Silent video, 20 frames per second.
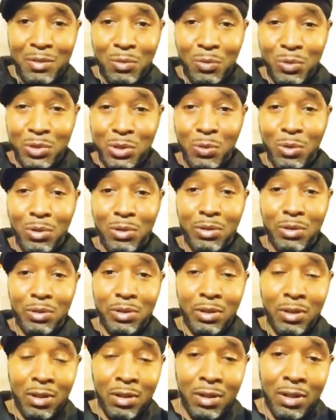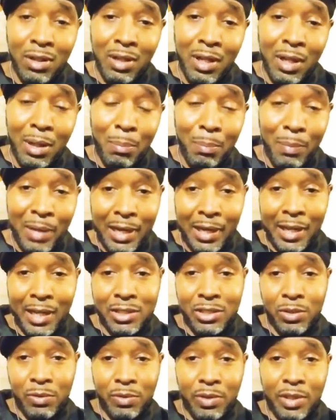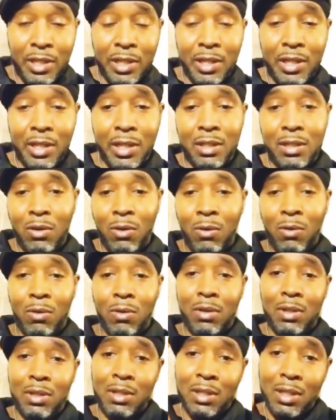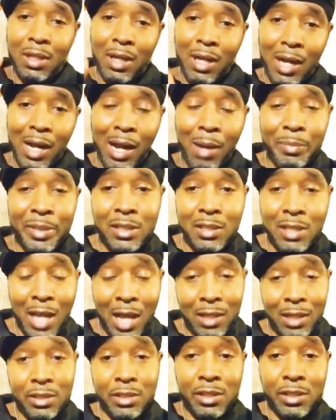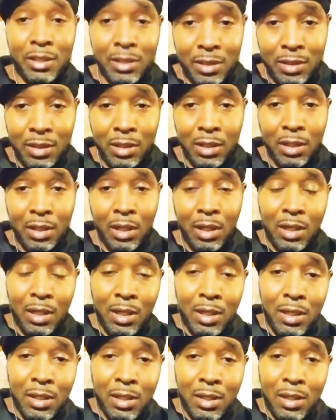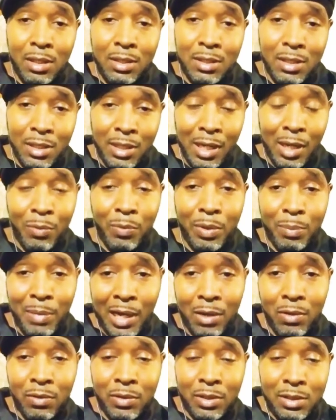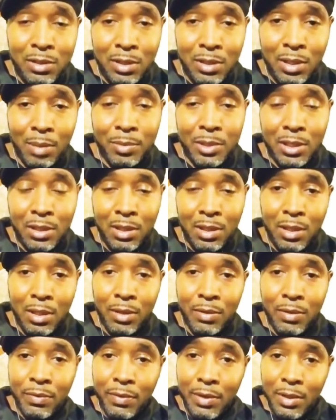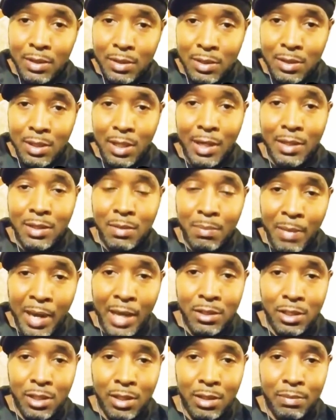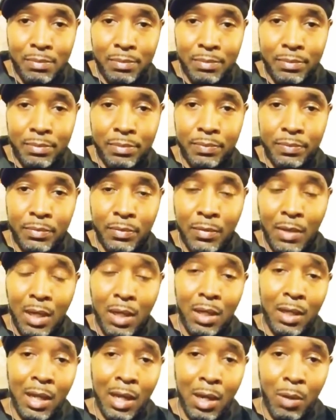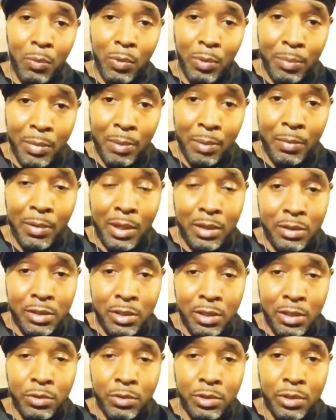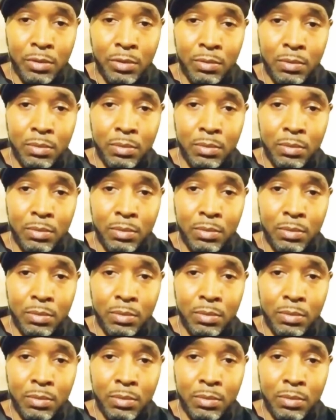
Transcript: What's going on, y'all? Back at you again on Amontology. Today we back on the subject of sex magic. Now, remember I told you